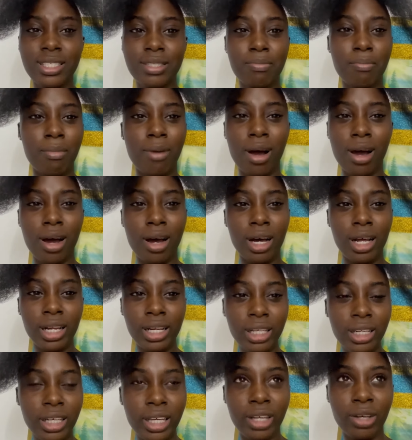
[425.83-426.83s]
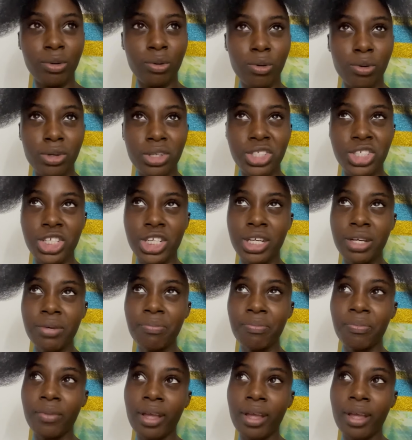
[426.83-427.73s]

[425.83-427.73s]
mall in Ochi.